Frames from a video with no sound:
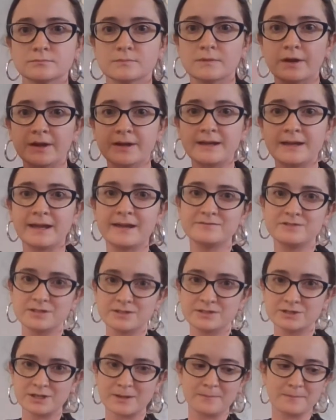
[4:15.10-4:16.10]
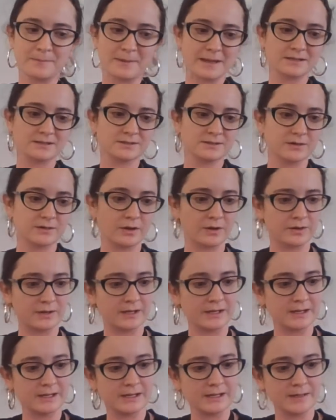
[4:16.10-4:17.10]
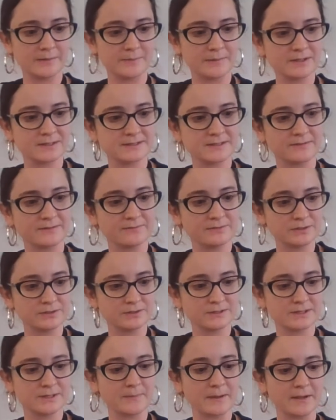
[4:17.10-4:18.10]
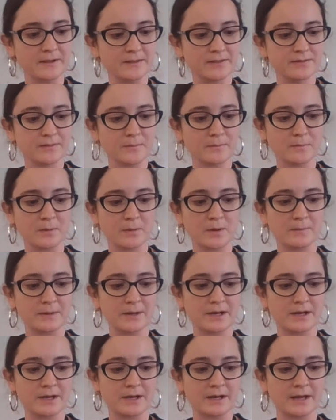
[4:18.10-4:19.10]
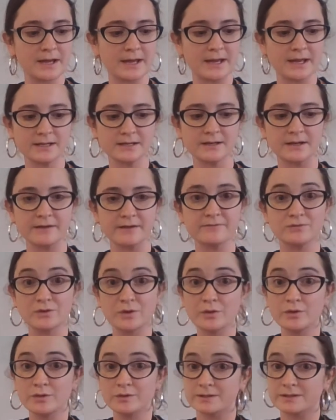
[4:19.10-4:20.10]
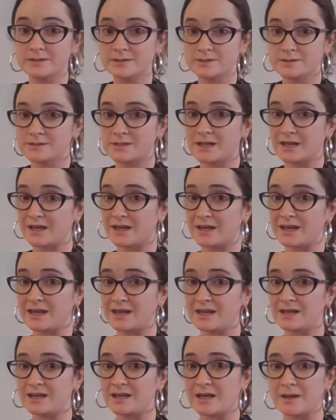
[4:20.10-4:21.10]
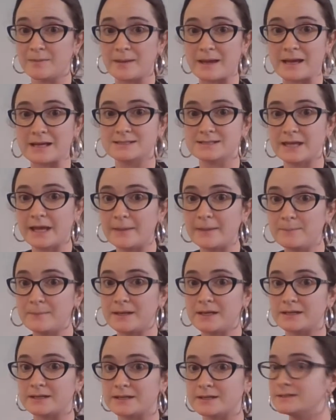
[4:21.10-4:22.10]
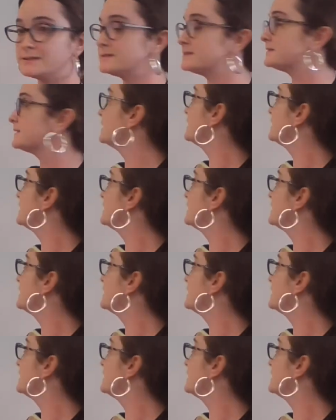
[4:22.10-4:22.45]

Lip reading: Okay, I've just jumped back on here because I've looked at my thermometer and I've noticed in about 10 minutes